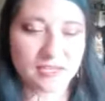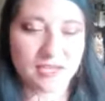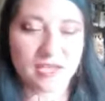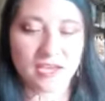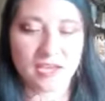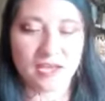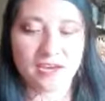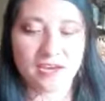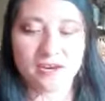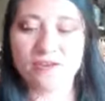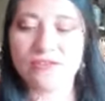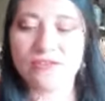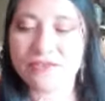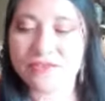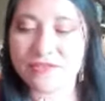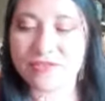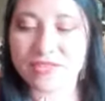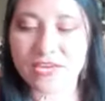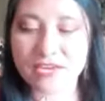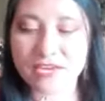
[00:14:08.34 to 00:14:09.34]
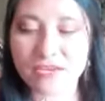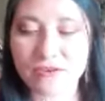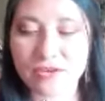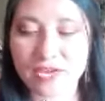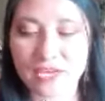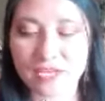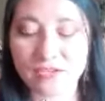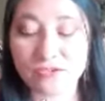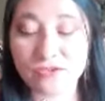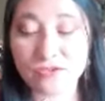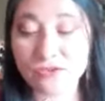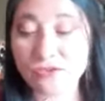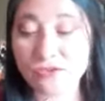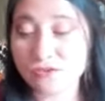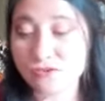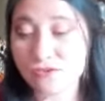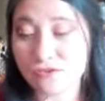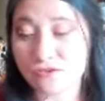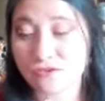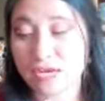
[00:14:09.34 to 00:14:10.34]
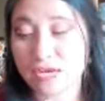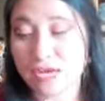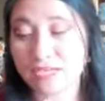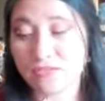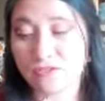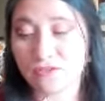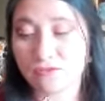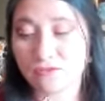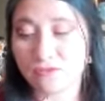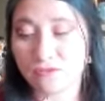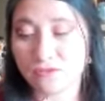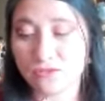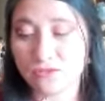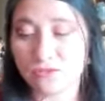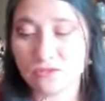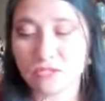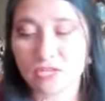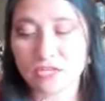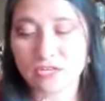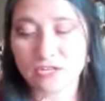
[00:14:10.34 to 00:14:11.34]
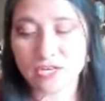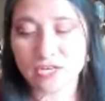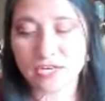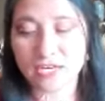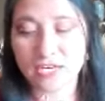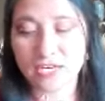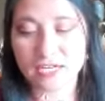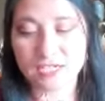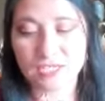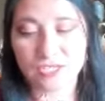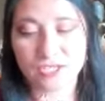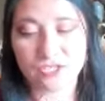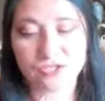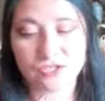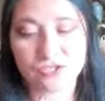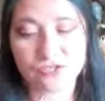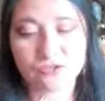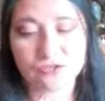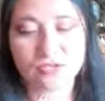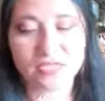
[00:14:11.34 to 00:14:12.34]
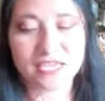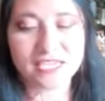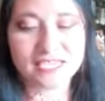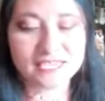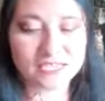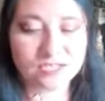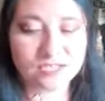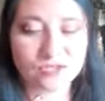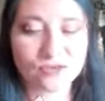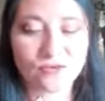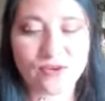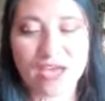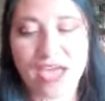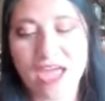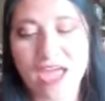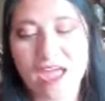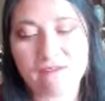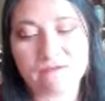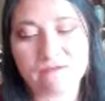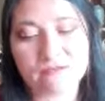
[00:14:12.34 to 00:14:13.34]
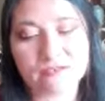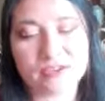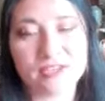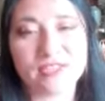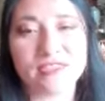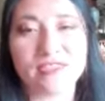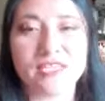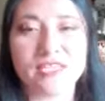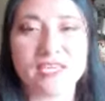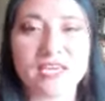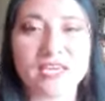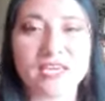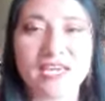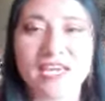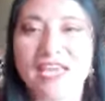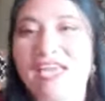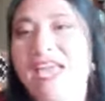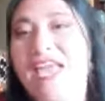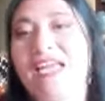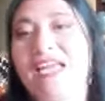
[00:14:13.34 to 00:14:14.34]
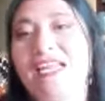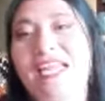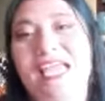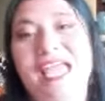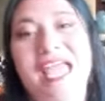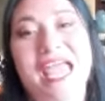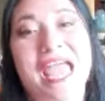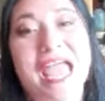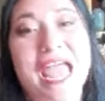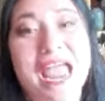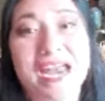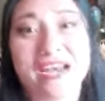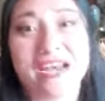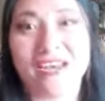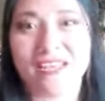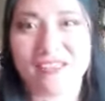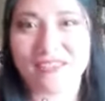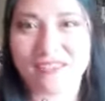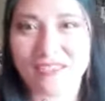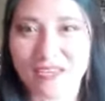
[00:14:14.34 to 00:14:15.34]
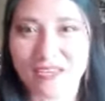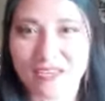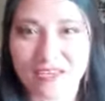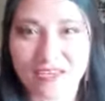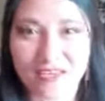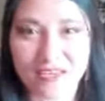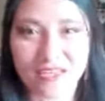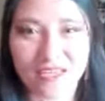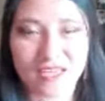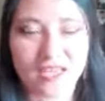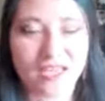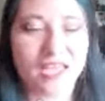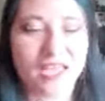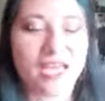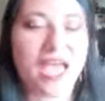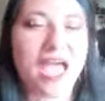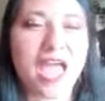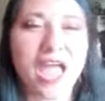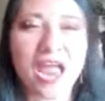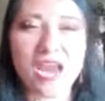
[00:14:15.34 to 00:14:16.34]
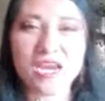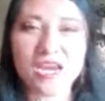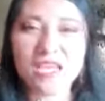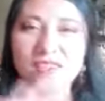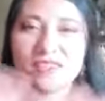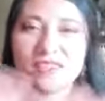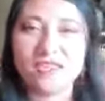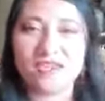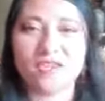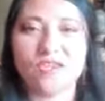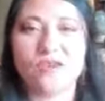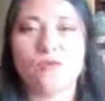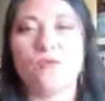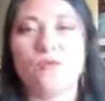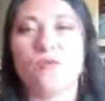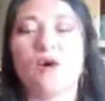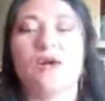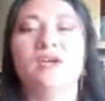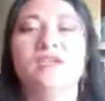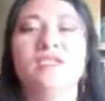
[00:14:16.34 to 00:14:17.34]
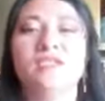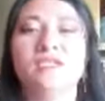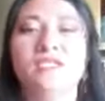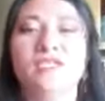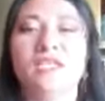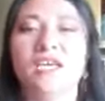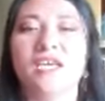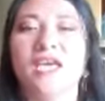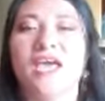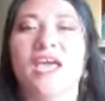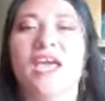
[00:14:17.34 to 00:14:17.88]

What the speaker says: Another thing you can do, to learn English, is to listen to everything and anything you want.